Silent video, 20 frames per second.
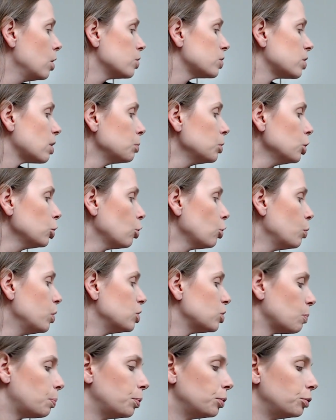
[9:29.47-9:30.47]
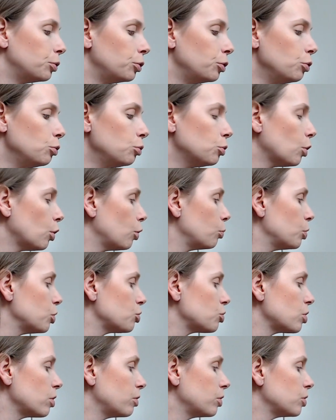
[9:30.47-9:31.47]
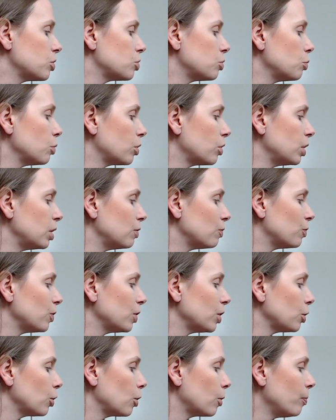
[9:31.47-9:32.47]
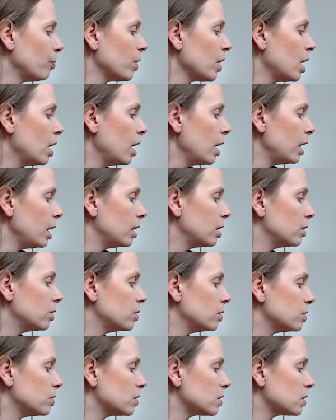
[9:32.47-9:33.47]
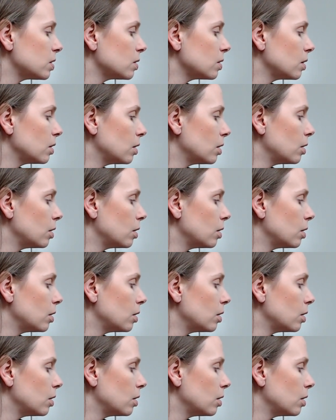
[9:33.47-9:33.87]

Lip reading: So I'm going to go into Pluto, which, let's do a clean finger, is